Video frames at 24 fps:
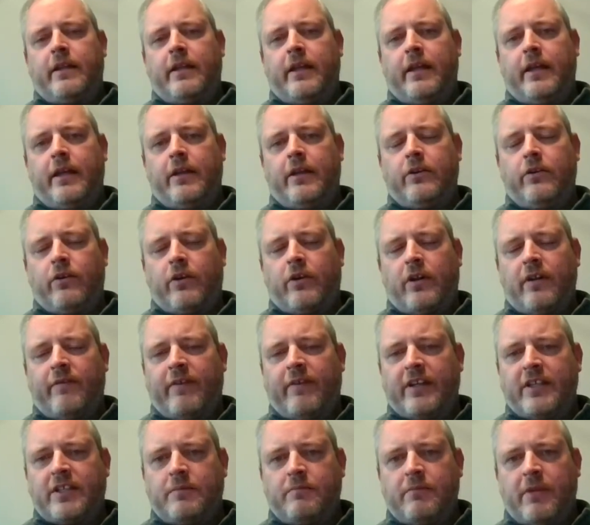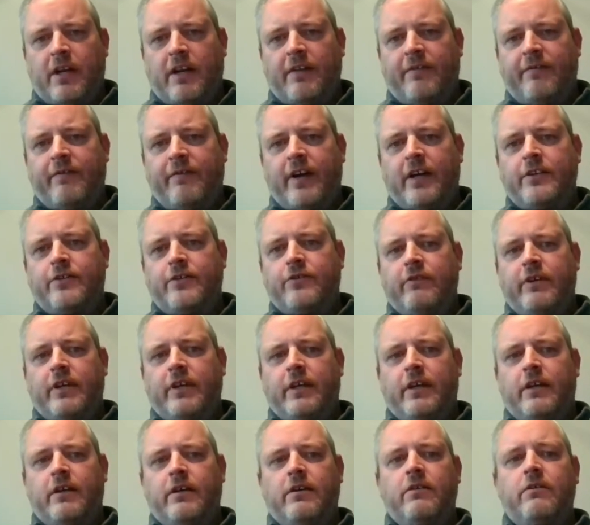then the Nuclear Advanced
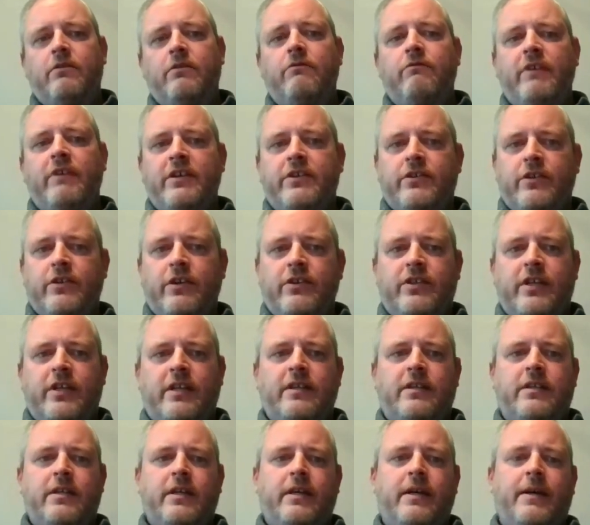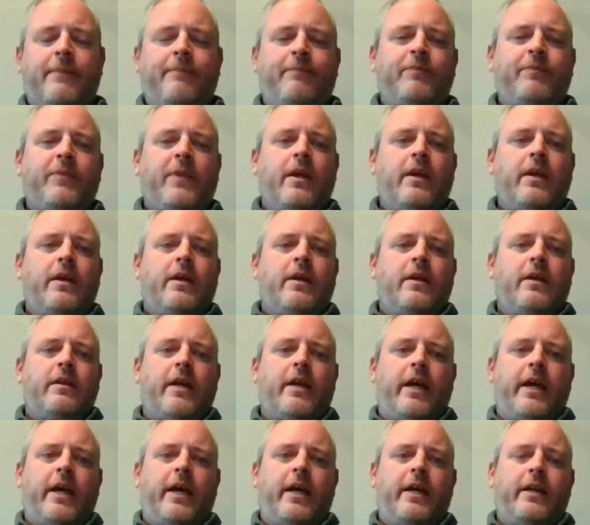Manufacturing Research Centre
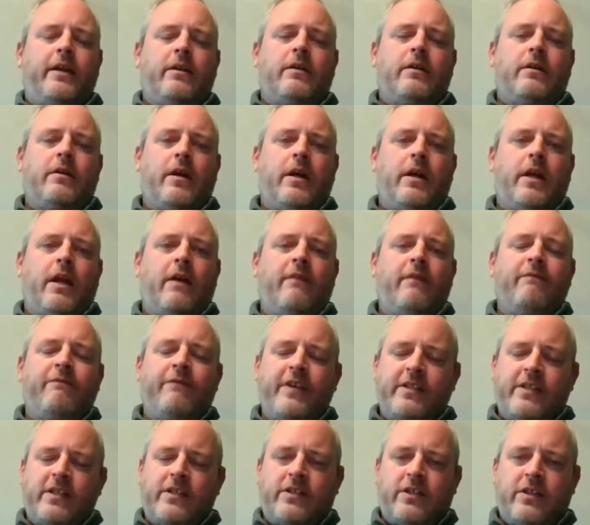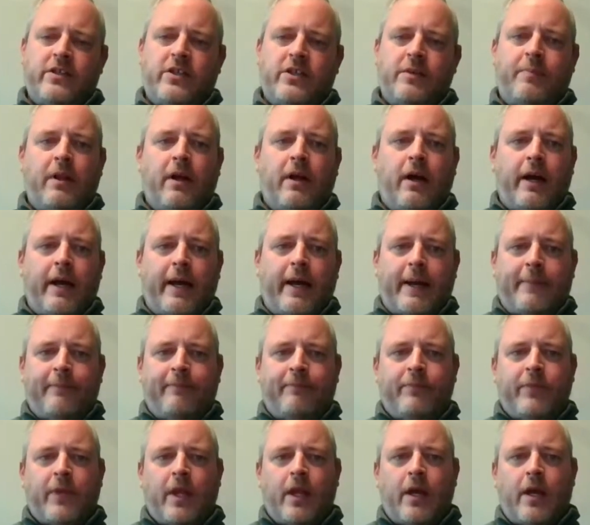then visits the
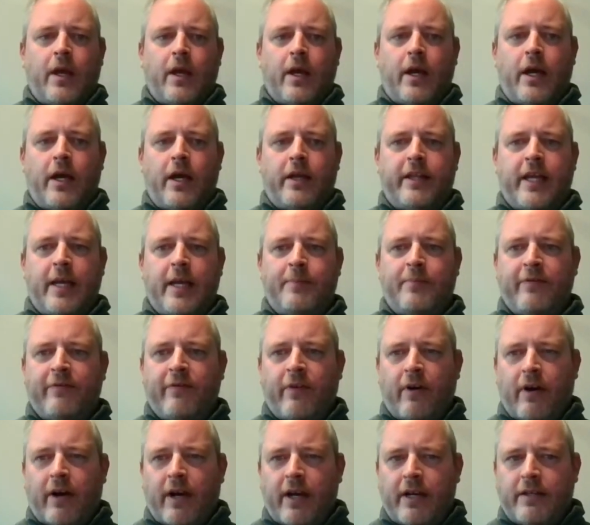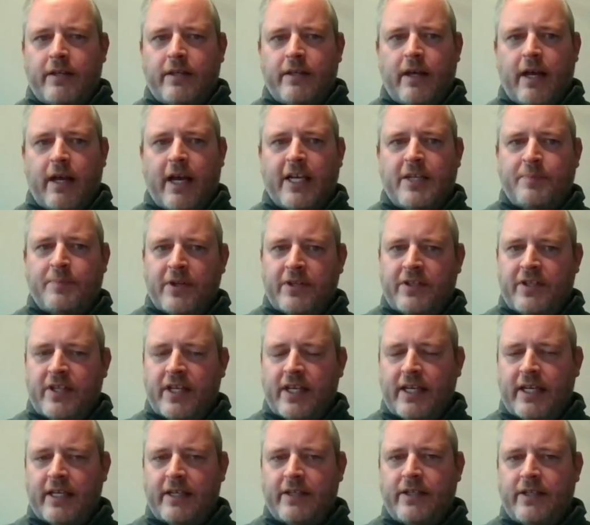supplier. They provide
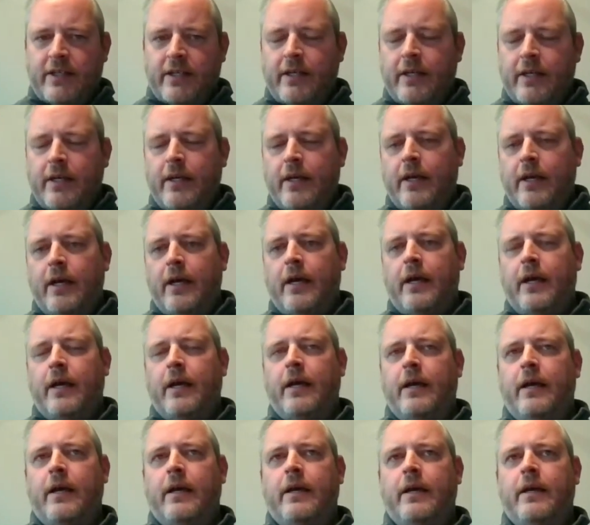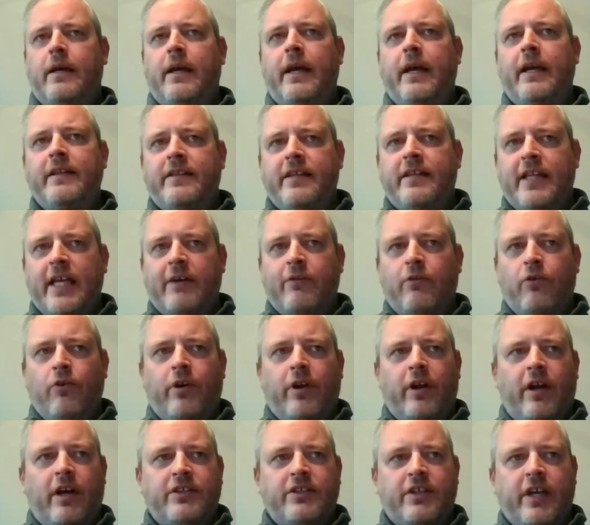expertise into their
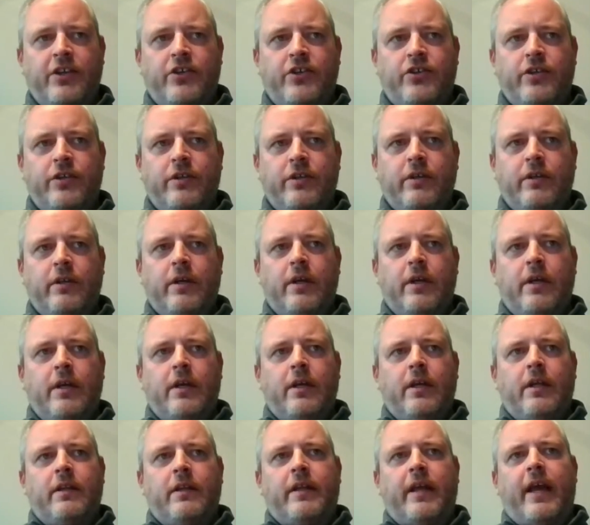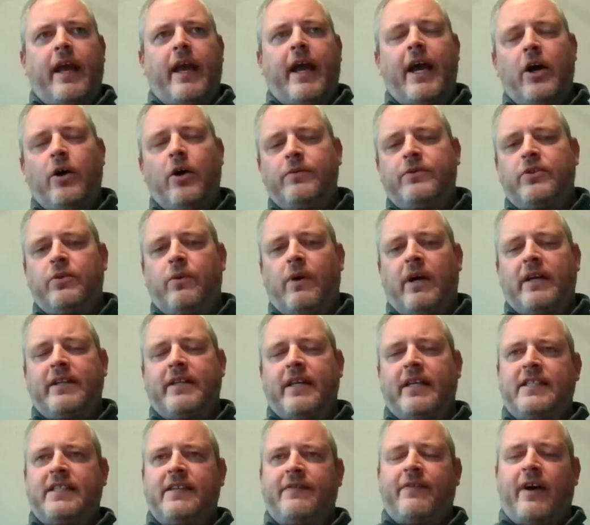organisation. They help to
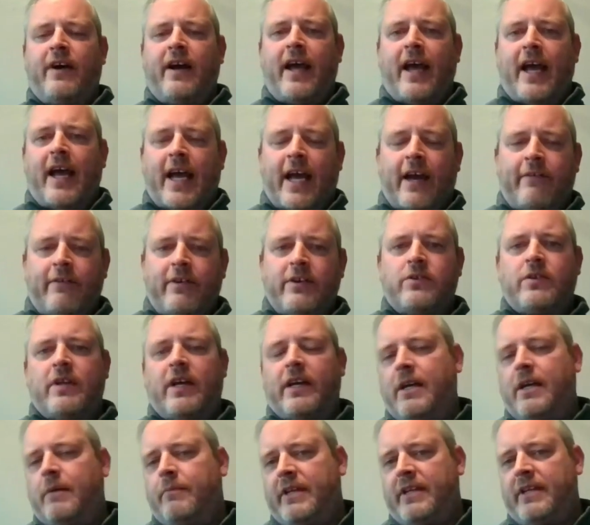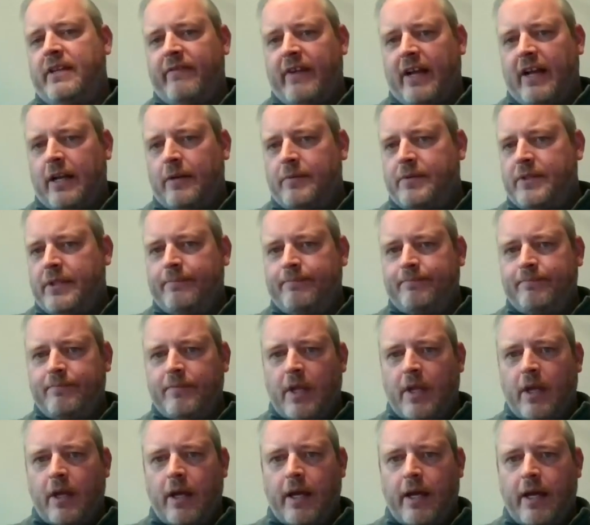identify areas that can be developed.
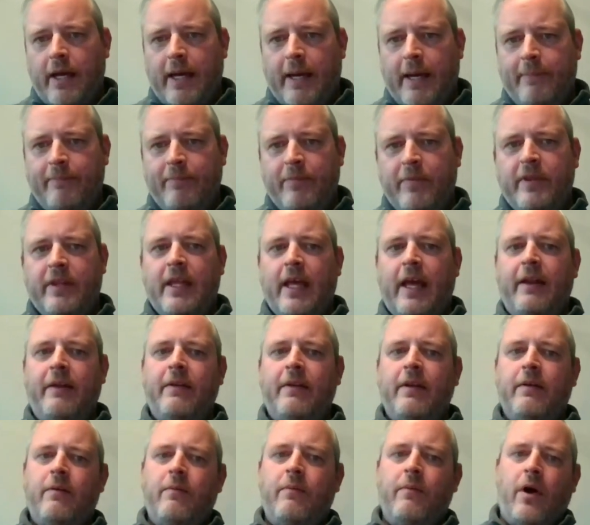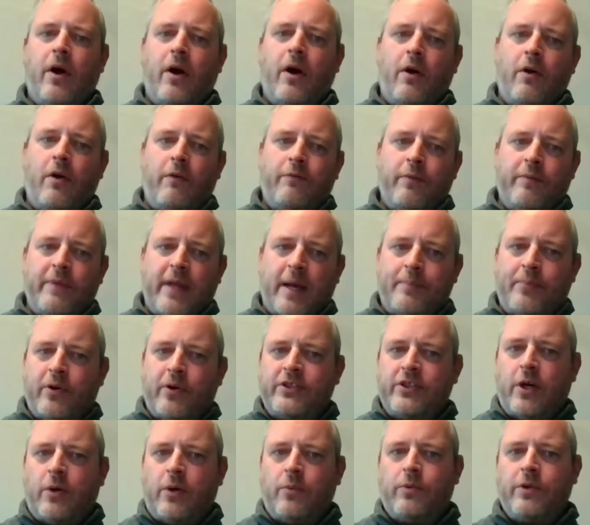Then from that
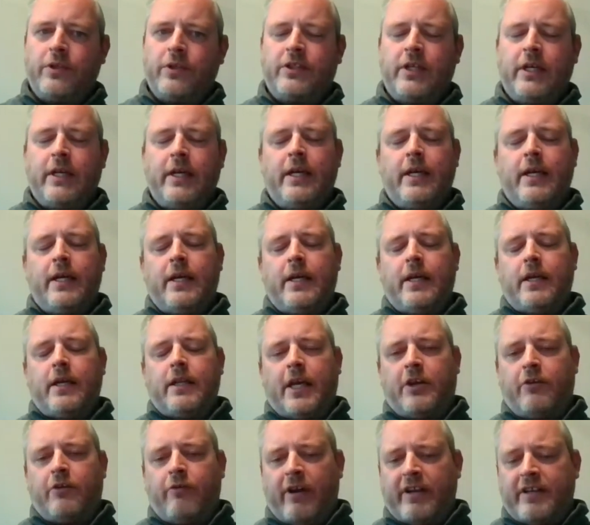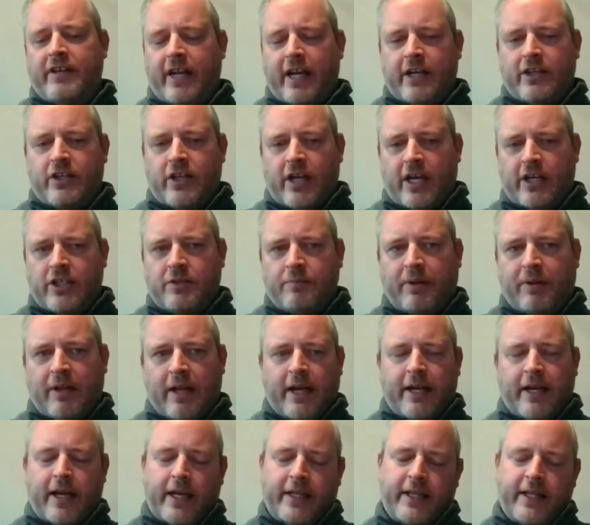point onwards, they create an action
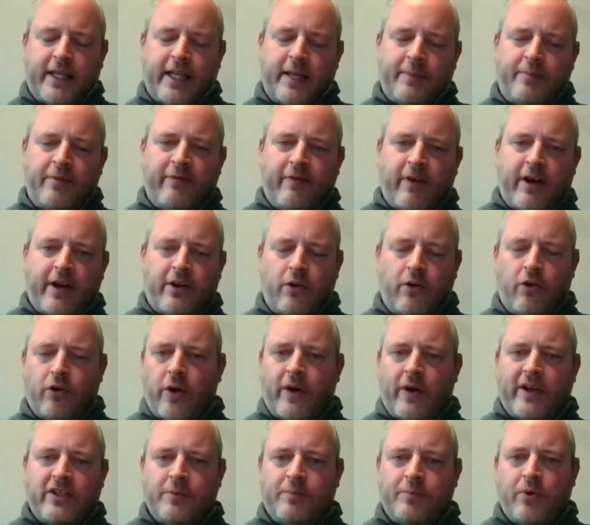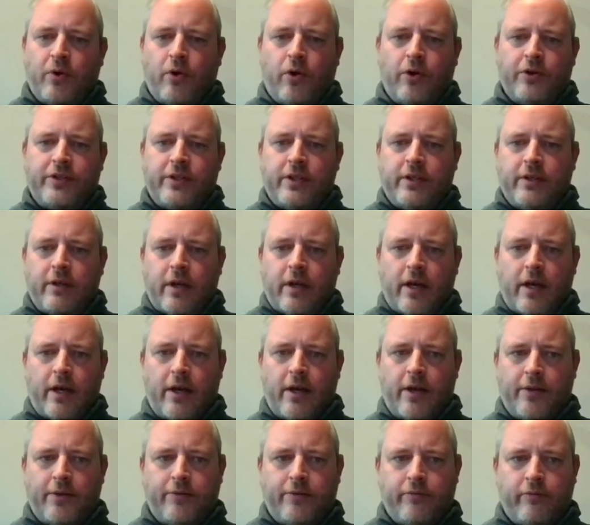plan, and then they provide an ongoing support
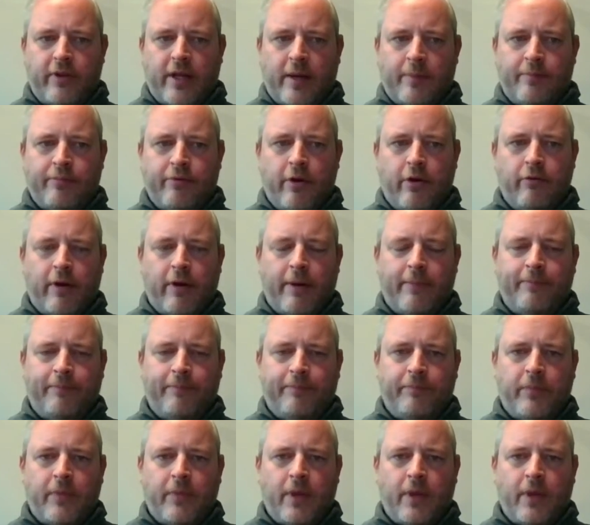through that programme.